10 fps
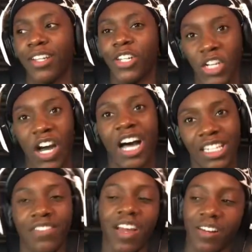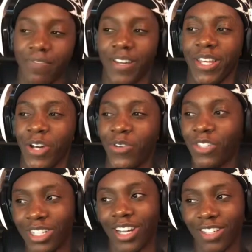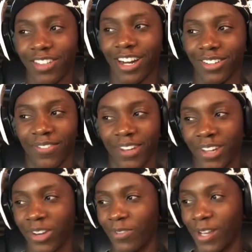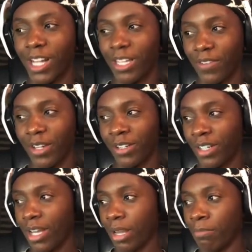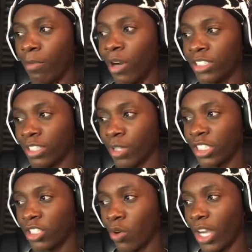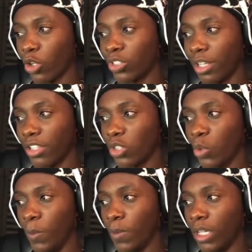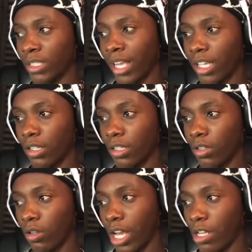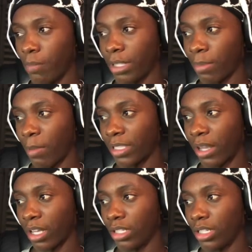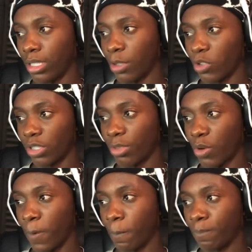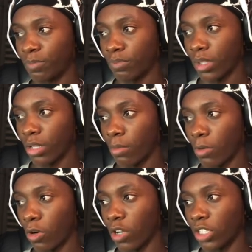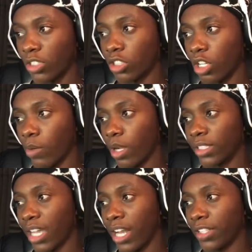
You know, I'll leave that in the video. Usually I'll leave that out of the video, but I'll leave it in. But watch this, watch this though. I can do the same thing too. It's like, pass it back, pass it back. Send me screen, send me screen. Oh, that was, that was on the wrong side.